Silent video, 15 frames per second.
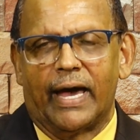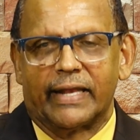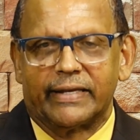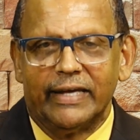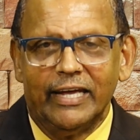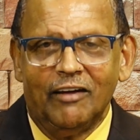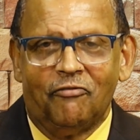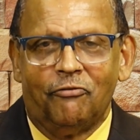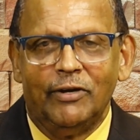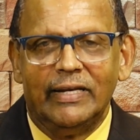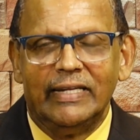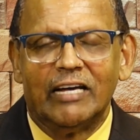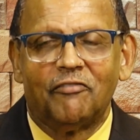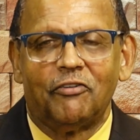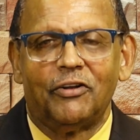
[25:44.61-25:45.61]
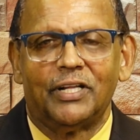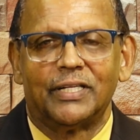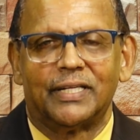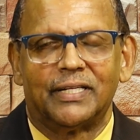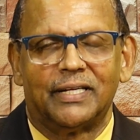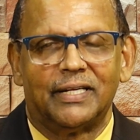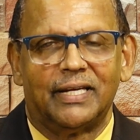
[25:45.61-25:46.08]
At every
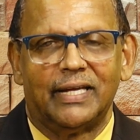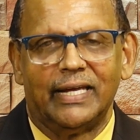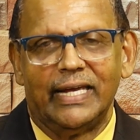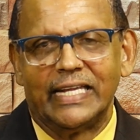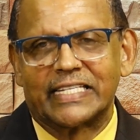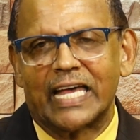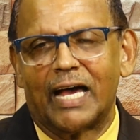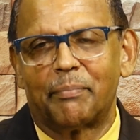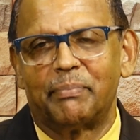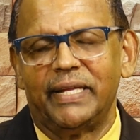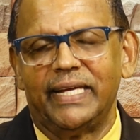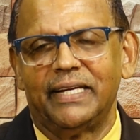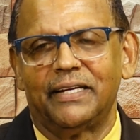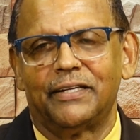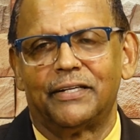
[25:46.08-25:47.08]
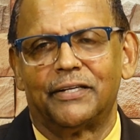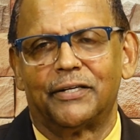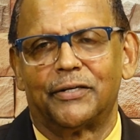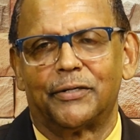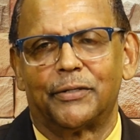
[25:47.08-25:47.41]
level, it's happening,